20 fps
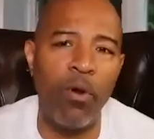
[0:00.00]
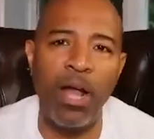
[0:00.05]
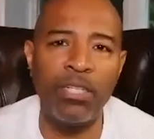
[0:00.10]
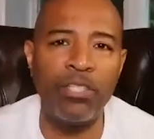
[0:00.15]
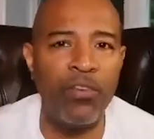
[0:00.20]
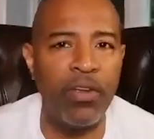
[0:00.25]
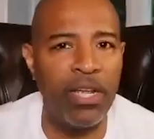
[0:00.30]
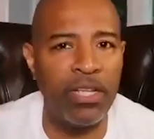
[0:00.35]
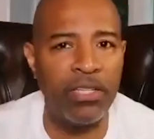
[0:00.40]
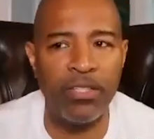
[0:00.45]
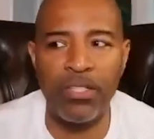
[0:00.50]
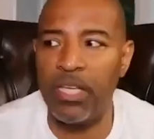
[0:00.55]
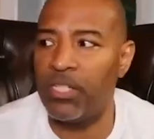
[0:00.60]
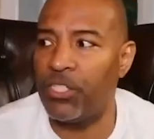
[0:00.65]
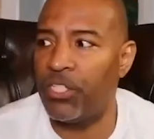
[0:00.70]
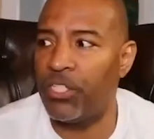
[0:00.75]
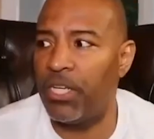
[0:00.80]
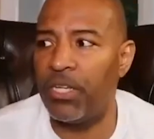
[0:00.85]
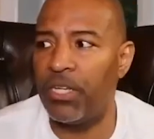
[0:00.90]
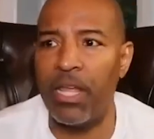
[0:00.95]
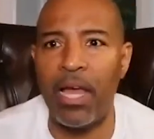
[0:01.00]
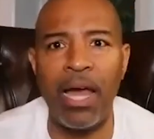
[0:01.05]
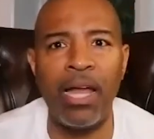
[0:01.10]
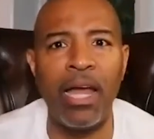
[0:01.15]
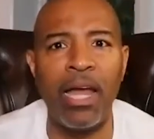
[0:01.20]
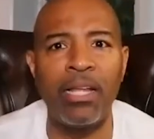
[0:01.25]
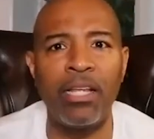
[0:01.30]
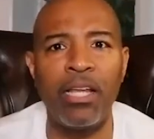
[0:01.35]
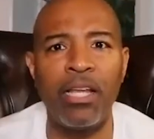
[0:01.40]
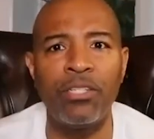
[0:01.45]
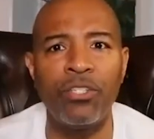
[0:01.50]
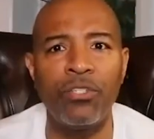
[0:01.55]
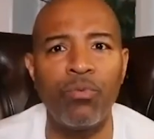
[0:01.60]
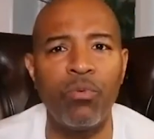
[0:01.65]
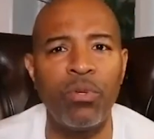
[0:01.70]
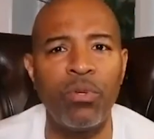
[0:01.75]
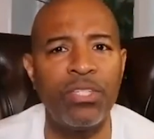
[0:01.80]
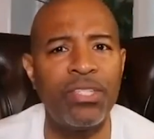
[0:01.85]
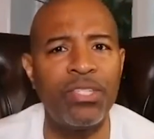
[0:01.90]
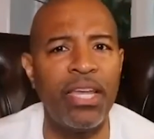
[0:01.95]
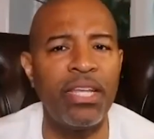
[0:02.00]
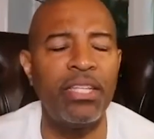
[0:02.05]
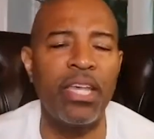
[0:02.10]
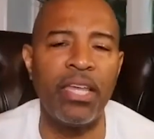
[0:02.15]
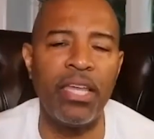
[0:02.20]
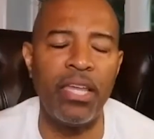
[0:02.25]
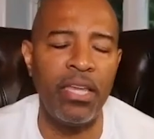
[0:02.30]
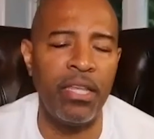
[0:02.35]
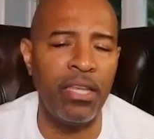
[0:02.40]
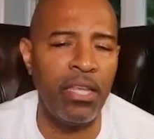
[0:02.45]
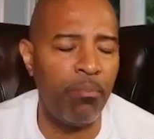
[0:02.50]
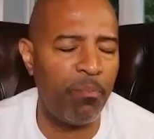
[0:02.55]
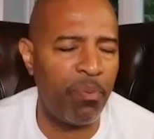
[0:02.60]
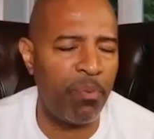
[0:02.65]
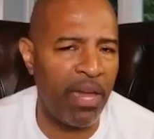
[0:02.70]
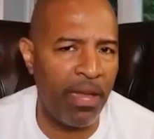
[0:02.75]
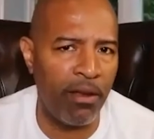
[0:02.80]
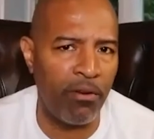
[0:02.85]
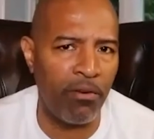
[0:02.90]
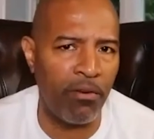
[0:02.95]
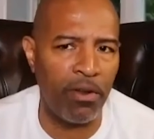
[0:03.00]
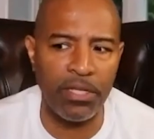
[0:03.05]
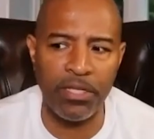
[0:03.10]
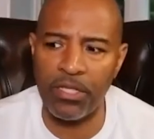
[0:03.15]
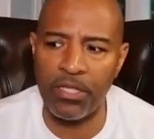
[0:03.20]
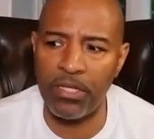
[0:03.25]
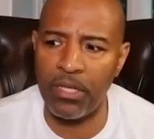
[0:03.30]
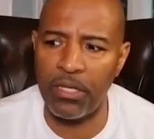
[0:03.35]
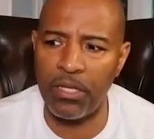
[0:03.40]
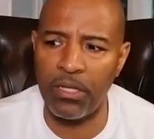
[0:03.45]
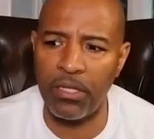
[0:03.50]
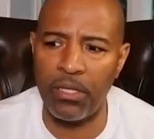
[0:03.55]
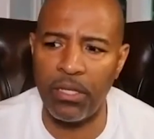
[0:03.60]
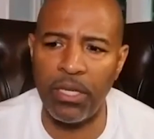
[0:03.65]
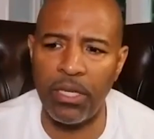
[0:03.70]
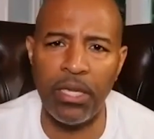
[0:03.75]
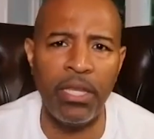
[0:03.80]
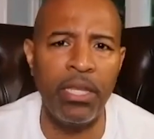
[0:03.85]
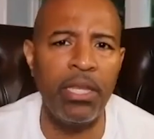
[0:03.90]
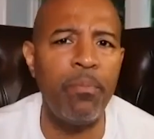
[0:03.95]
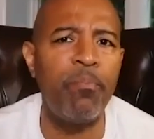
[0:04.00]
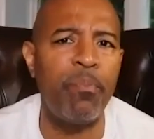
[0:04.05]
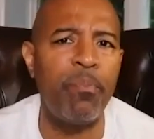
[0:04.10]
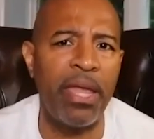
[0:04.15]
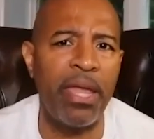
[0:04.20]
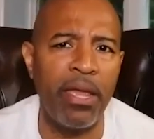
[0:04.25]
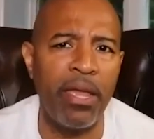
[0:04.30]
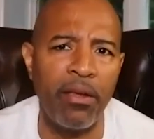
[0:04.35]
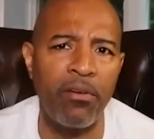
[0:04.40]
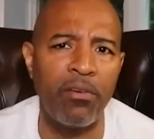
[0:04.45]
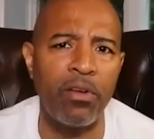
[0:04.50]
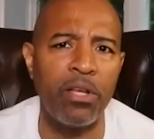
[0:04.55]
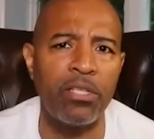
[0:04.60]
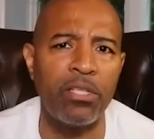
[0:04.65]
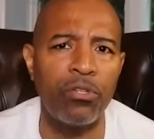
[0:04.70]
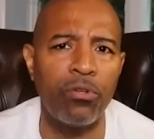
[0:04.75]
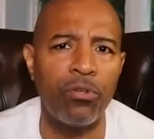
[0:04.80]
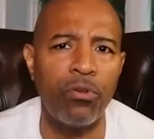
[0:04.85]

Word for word: I transition, I, I, I just want to say to any parents, any parents